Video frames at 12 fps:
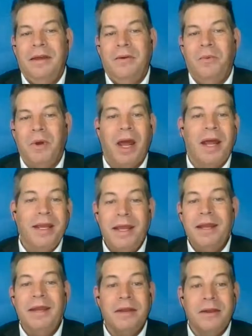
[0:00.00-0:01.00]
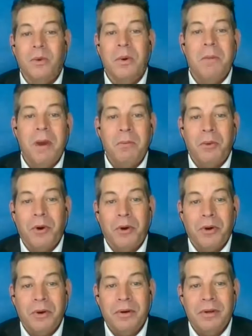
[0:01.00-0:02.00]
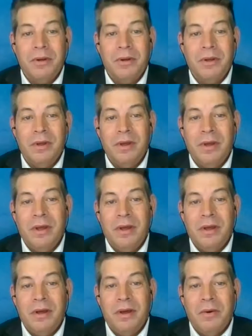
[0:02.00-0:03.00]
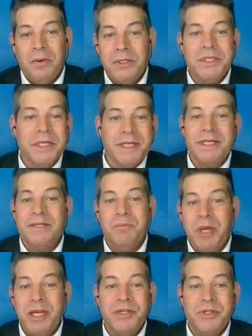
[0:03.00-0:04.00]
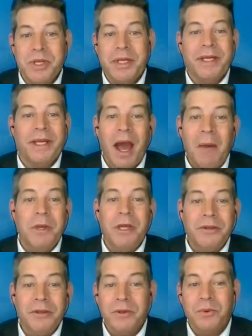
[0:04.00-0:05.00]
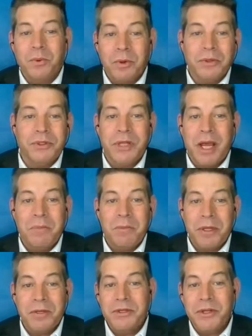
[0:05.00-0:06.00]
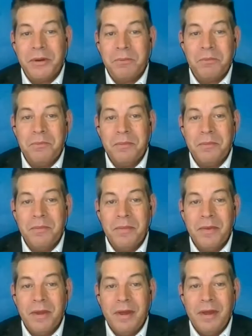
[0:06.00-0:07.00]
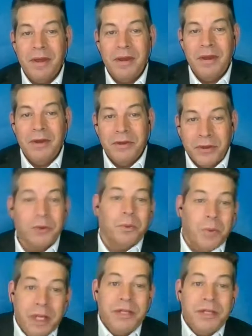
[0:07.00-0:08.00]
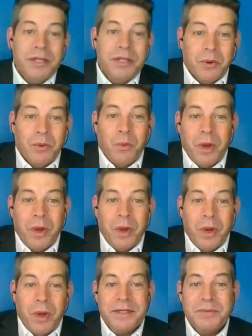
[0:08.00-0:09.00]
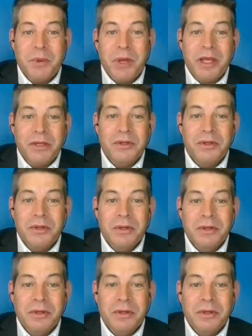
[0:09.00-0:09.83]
What I needed to remember was the speech that got me to the World Championship. The region-winning speech